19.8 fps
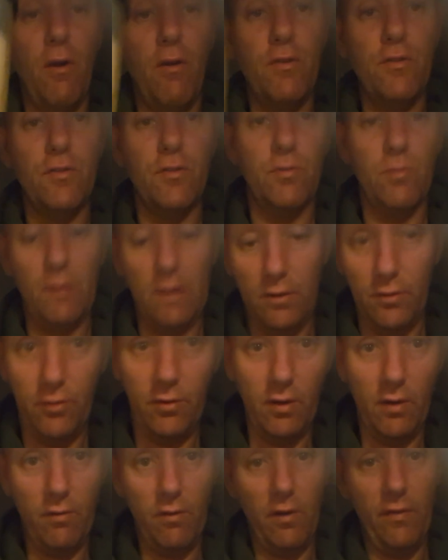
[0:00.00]
orange as well.
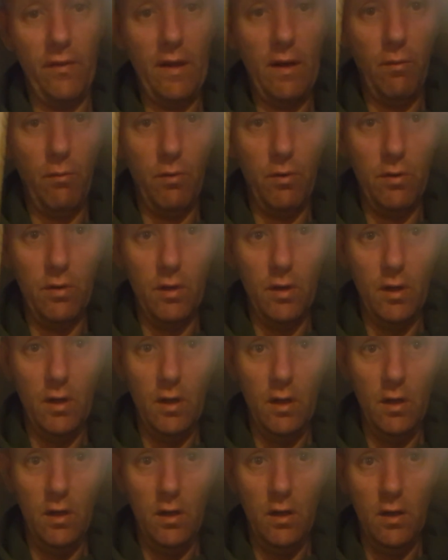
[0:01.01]
So I've got that one,
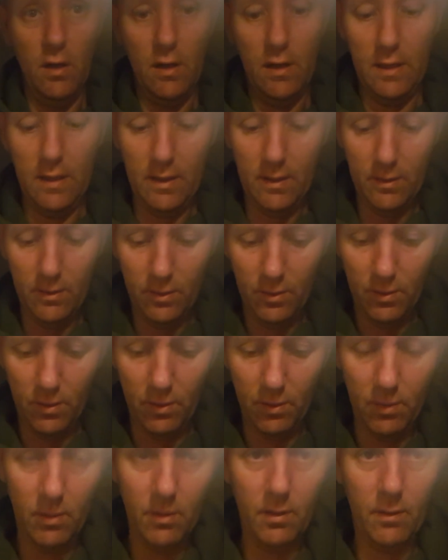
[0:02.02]
and
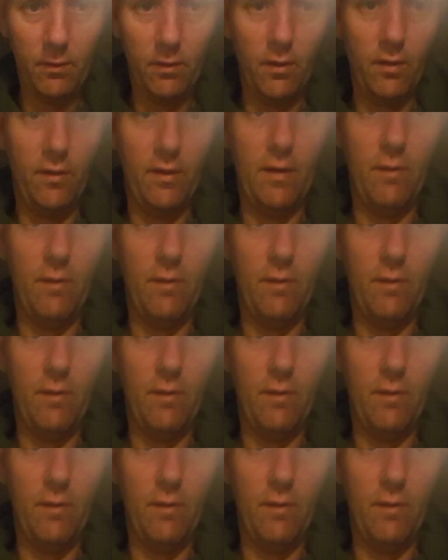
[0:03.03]
I've got